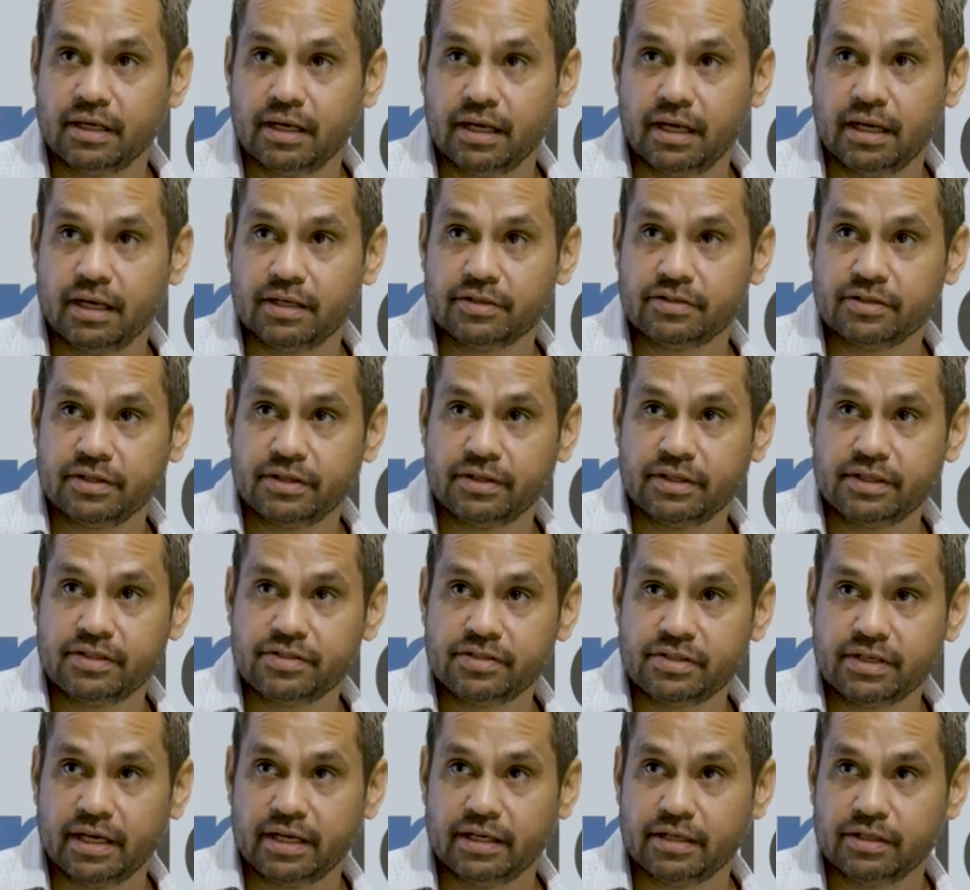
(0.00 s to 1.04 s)
Uh, so this
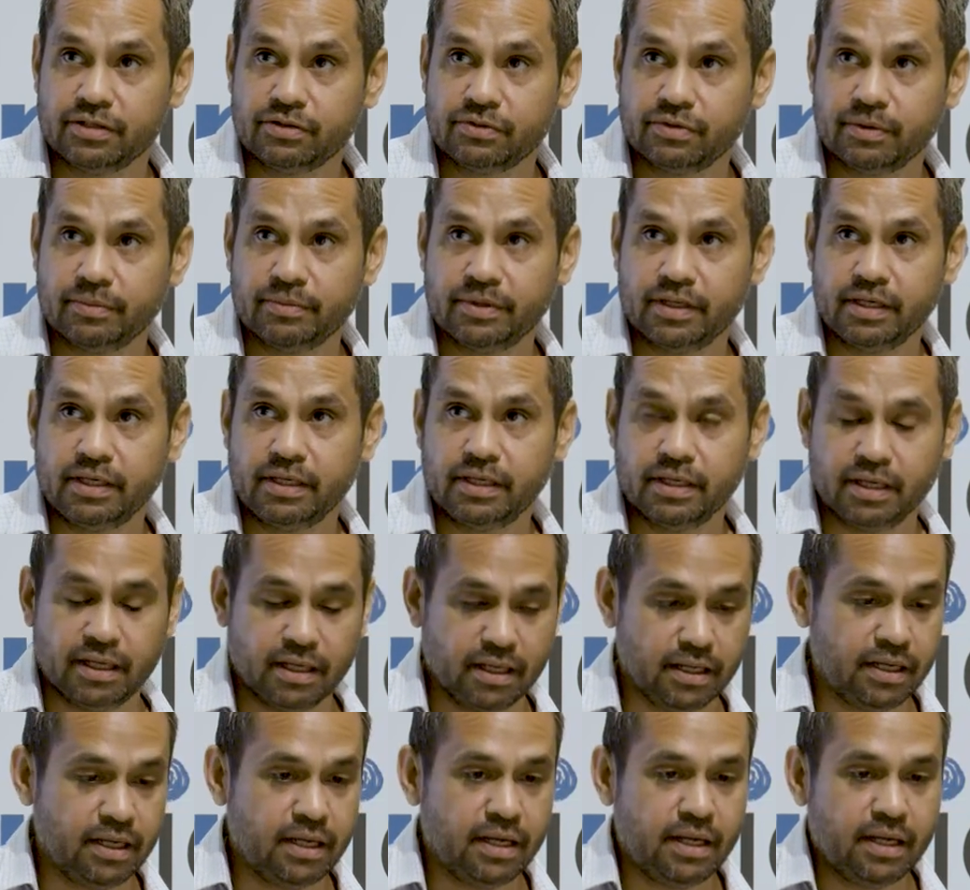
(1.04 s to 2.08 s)
data is from the
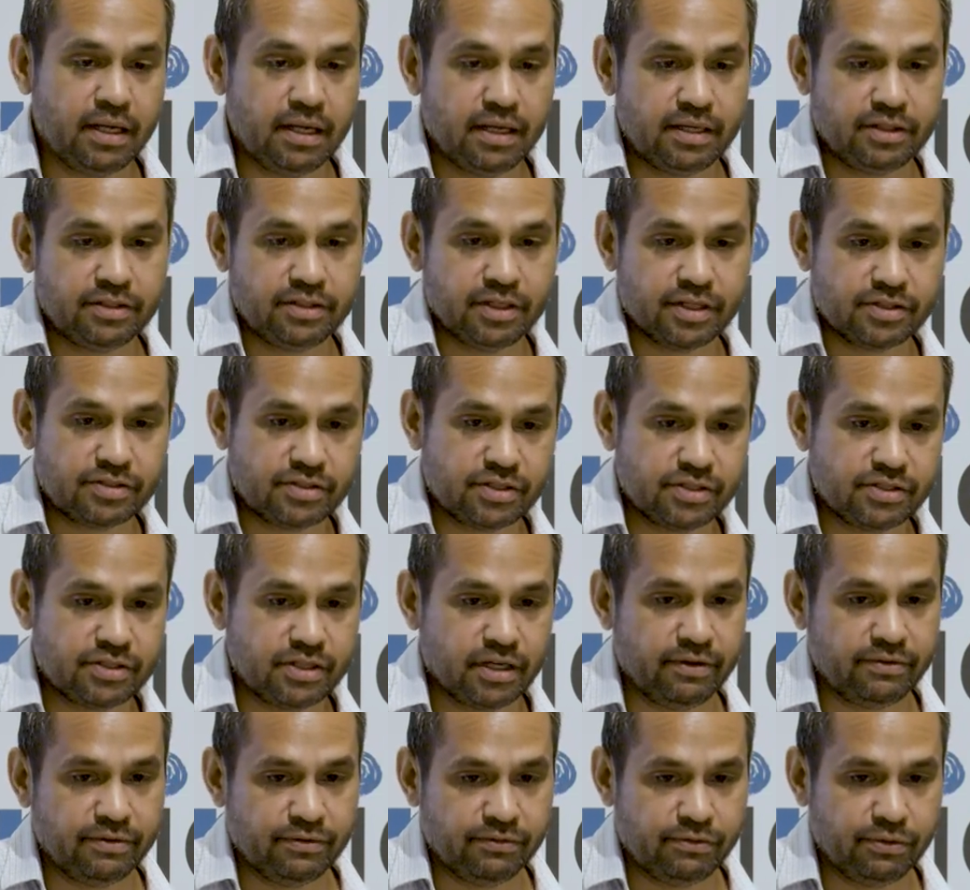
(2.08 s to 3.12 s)
uh, Justice
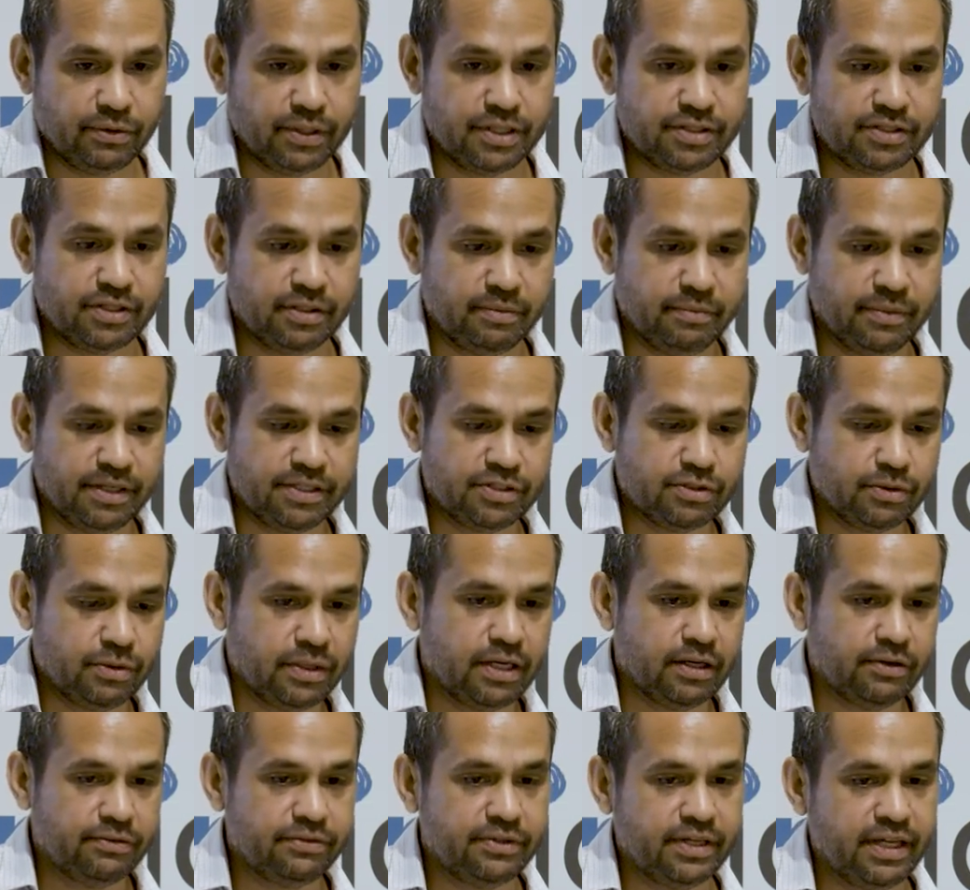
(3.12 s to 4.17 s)
Health and Forensic Mental
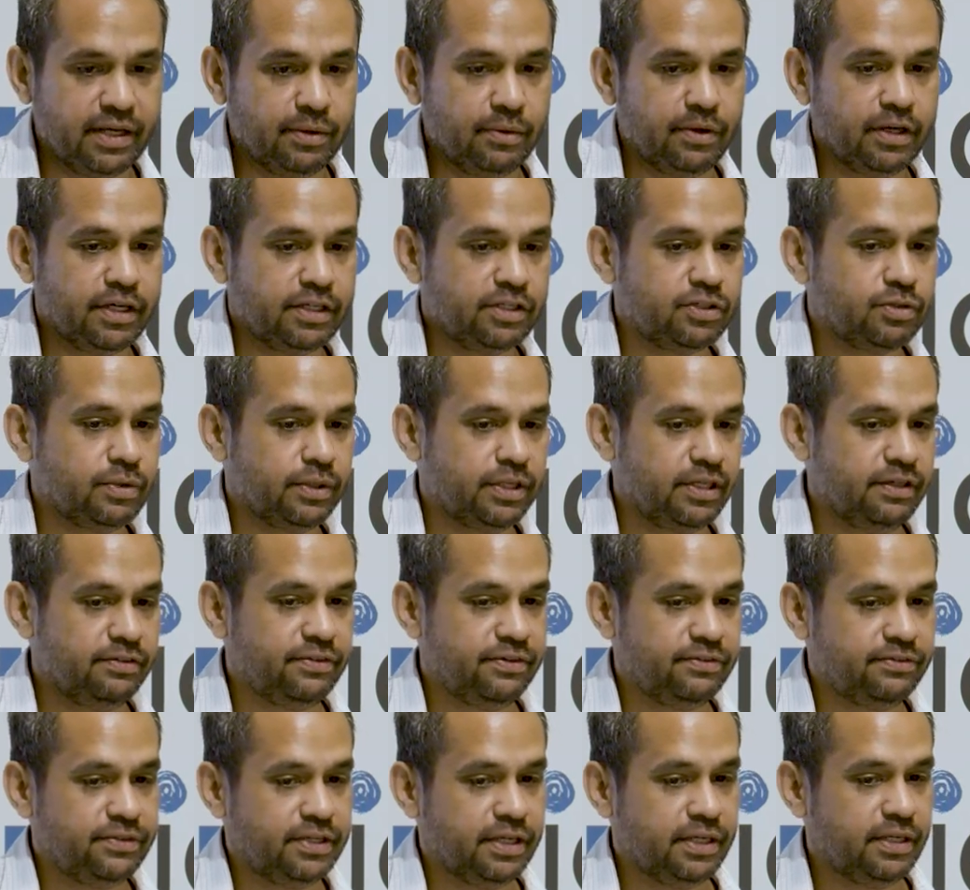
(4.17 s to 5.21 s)
Health Network
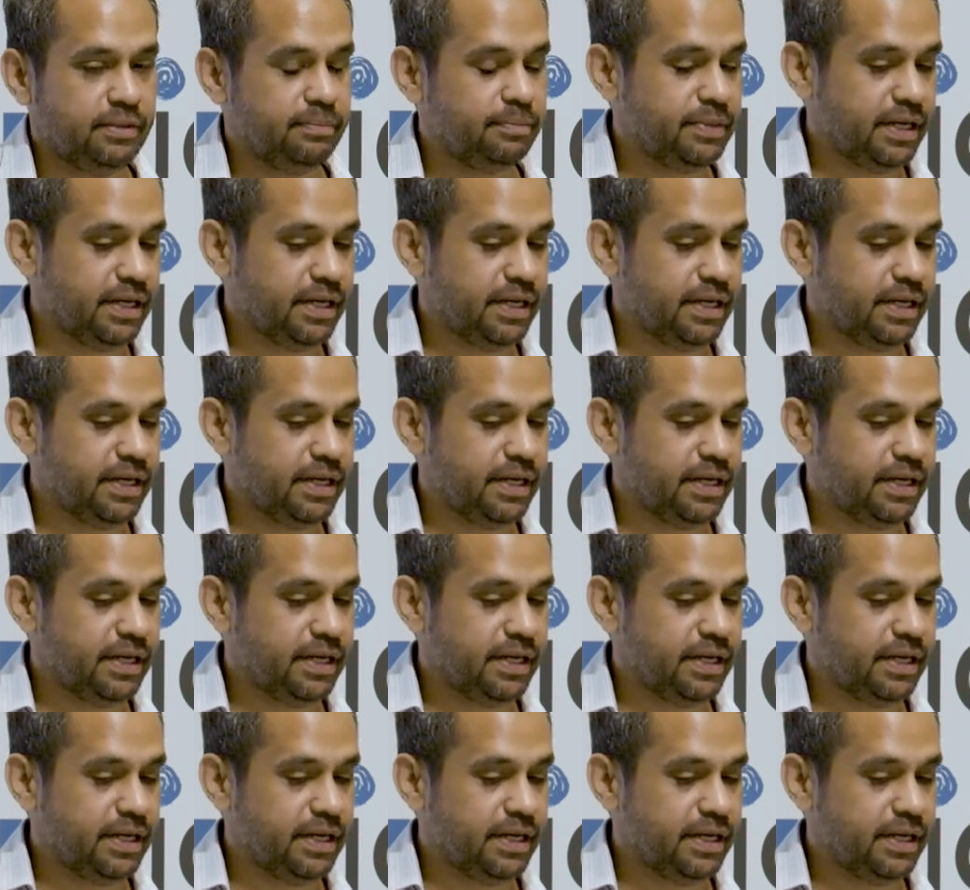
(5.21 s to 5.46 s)
2015